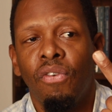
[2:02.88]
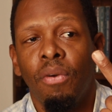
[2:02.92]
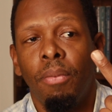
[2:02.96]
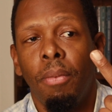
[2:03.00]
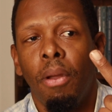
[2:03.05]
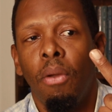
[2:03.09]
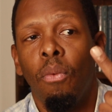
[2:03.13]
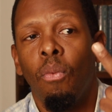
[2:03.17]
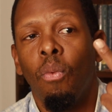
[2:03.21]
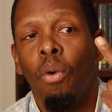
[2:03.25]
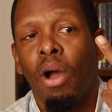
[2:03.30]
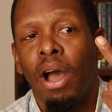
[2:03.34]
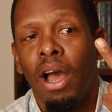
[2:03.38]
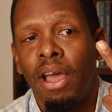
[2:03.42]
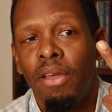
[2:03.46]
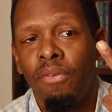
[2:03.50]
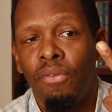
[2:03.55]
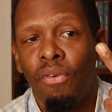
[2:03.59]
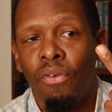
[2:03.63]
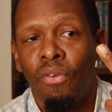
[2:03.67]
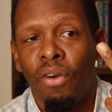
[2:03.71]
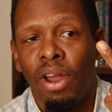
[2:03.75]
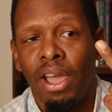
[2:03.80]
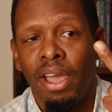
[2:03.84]
from a
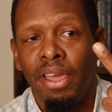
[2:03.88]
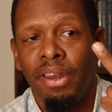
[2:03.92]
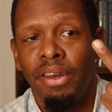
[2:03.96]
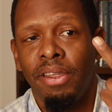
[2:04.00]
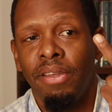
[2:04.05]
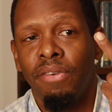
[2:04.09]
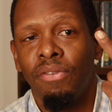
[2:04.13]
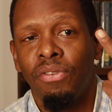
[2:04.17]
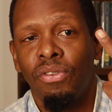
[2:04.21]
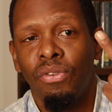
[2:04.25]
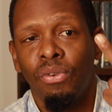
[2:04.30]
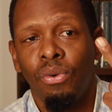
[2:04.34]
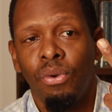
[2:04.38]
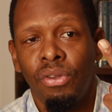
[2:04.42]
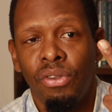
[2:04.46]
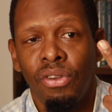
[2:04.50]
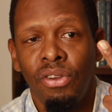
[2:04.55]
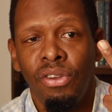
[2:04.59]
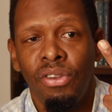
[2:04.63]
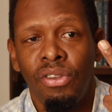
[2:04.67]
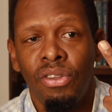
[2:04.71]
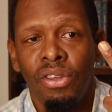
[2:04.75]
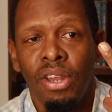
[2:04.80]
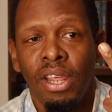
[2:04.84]
wide variety of
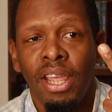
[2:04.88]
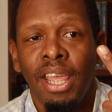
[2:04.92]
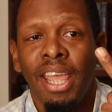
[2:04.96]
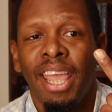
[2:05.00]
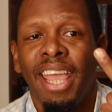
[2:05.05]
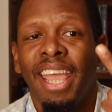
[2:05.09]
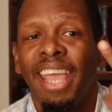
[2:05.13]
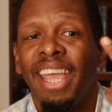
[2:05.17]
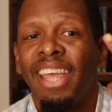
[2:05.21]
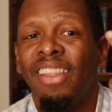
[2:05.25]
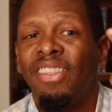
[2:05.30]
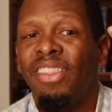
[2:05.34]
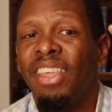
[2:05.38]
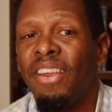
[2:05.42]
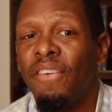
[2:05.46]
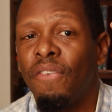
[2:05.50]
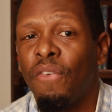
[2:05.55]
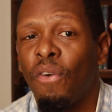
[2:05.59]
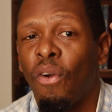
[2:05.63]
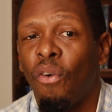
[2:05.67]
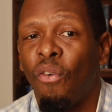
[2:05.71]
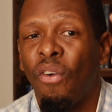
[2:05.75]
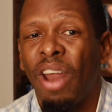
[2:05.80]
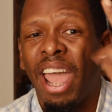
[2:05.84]
sources, and their
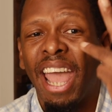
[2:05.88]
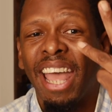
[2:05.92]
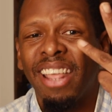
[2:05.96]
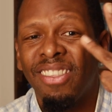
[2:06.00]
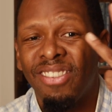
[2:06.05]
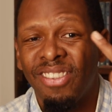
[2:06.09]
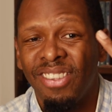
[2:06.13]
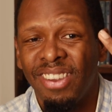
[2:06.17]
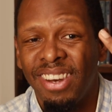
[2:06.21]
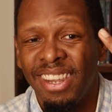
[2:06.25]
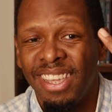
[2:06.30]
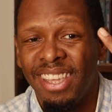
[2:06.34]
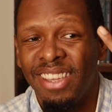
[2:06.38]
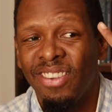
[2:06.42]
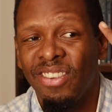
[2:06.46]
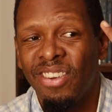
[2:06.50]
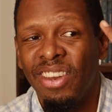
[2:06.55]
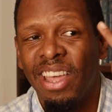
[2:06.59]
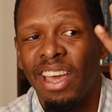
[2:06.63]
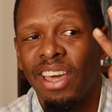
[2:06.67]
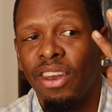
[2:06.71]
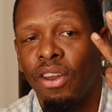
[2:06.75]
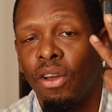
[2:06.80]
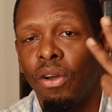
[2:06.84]
veracity is
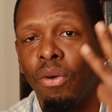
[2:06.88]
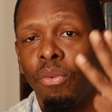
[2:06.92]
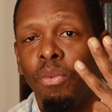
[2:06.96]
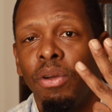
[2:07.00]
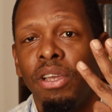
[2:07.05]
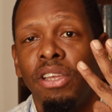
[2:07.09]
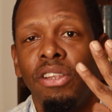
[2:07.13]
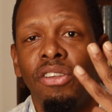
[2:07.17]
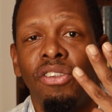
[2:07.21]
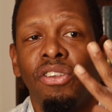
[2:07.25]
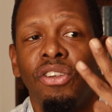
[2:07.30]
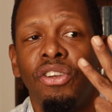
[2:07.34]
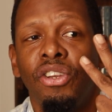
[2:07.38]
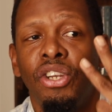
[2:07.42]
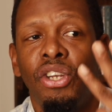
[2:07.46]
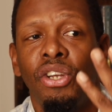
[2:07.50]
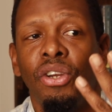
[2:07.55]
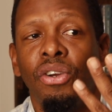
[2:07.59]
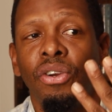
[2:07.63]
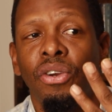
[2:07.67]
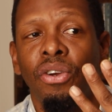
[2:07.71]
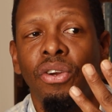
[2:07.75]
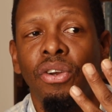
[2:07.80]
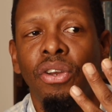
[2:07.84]
not always
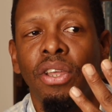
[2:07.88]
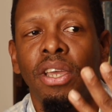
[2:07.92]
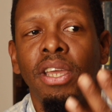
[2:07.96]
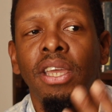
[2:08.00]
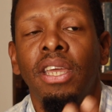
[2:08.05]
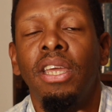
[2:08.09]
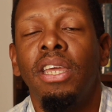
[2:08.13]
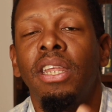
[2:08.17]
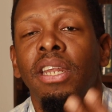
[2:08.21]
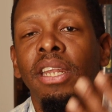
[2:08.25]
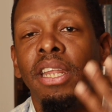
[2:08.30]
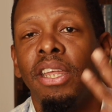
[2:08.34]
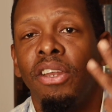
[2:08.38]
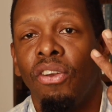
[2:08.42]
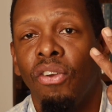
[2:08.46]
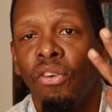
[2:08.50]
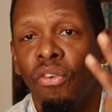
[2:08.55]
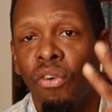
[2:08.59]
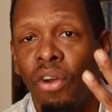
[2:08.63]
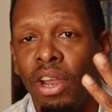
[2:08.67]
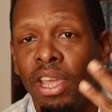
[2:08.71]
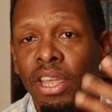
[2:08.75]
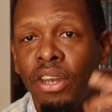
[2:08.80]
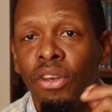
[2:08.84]
assured. That's
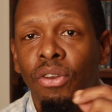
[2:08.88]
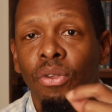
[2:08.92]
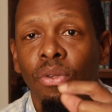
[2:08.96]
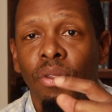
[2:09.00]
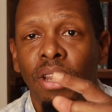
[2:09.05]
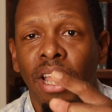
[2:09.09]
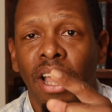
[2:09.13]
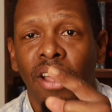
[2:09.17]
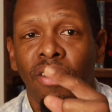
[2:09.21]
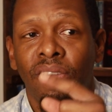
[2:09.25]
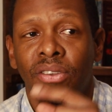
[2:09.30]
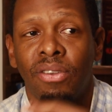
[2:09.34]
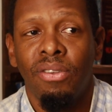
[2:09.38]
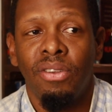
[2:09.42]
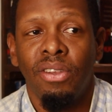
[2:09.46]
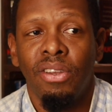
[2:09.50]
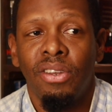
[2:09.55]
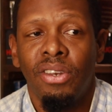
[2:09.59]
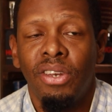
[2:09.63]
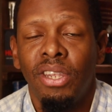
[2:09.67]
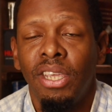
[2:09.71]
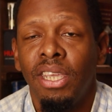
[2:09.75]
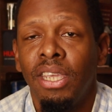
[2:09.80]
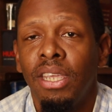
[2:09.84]
grade
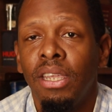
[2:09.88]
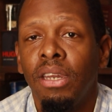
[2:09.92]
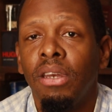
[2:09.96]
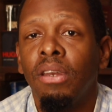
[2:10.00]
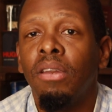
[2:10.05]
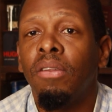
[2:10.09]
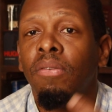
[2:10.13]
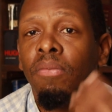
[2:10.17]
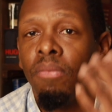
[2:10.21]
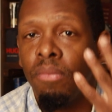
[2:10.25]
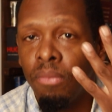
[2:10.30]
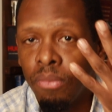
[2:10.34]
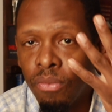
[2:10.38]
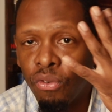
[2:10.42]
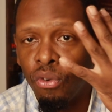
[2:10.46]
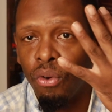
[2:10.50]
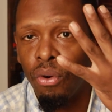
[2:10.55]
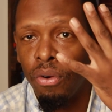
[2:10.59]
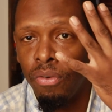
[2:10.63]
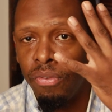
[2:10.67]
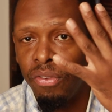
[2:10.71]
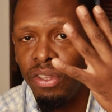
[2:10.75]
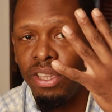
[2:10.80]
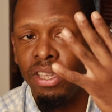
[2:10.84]
2016,
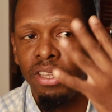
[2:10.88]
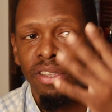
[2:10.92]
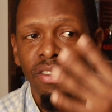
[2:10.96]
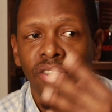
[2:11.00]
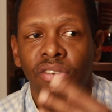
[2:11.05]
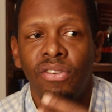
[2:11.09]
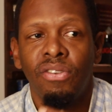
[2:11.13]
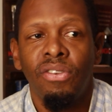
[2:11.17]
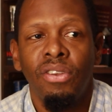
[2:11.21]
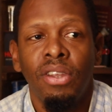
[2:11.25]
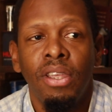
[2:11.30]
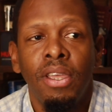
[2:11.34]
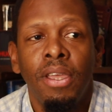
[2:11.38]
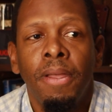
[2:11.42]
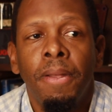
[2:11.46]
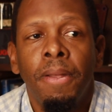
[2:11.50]
4 V's.